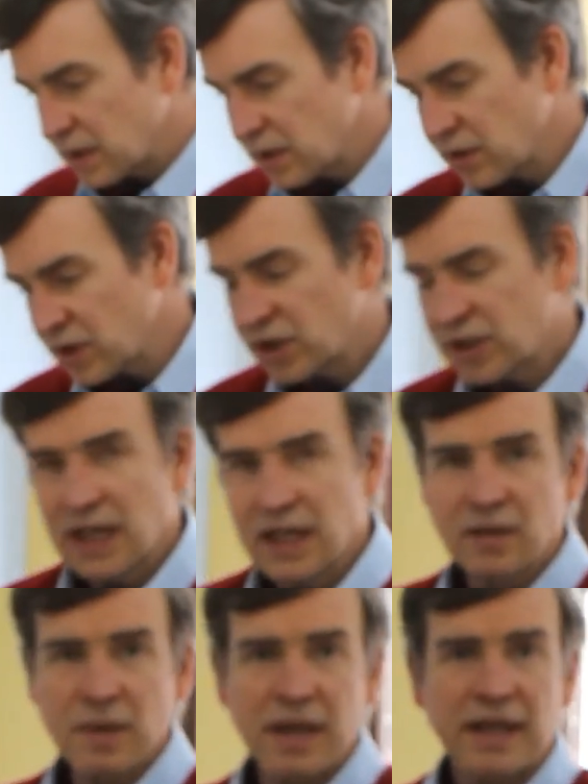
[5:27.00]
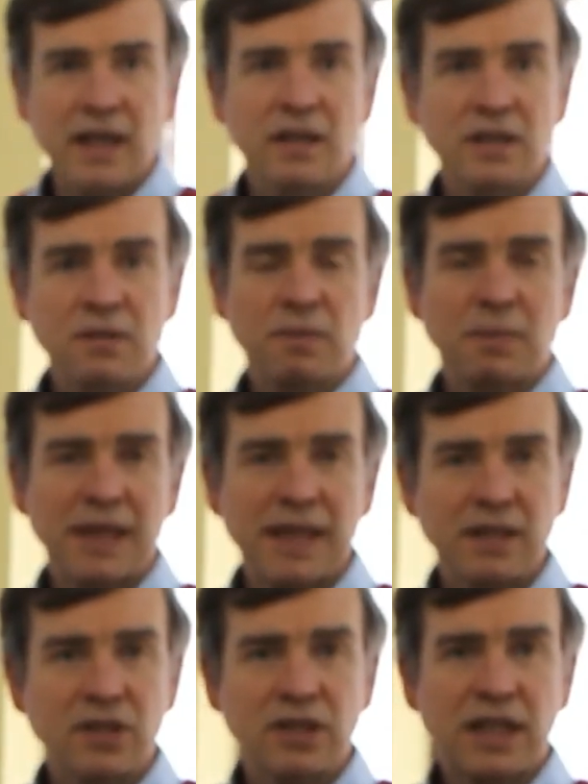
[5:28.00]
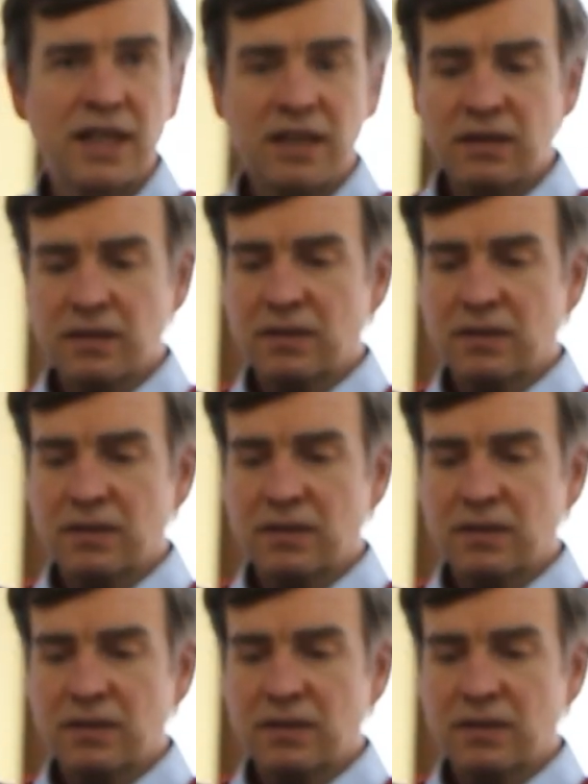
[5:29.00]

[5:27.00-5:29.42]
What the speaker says: Another style you might get is a plain style.